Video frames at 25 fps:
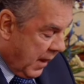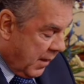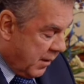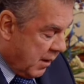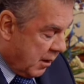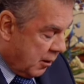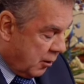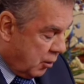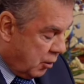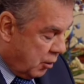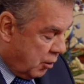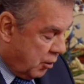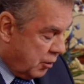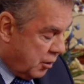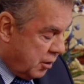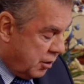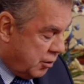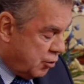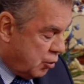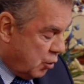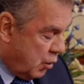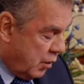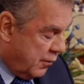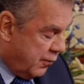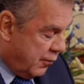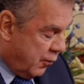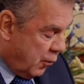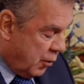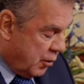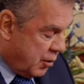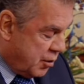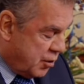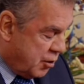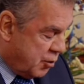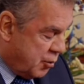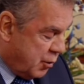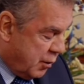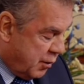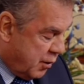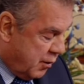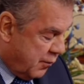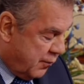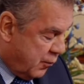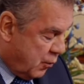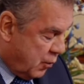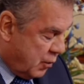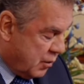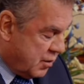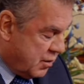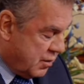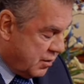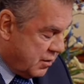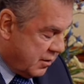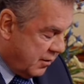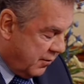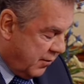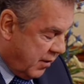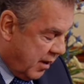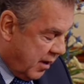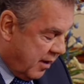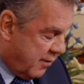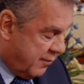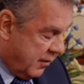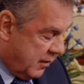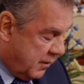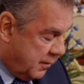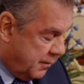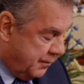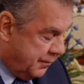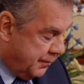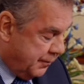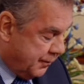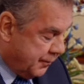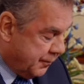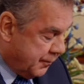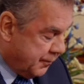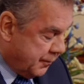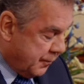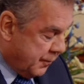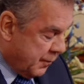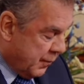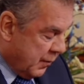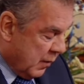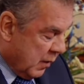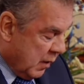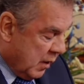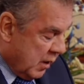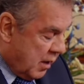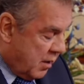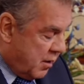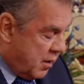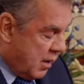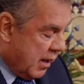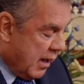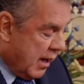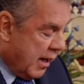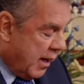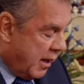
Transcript: They'll learn to join forces with the forces of heaven. Yeah the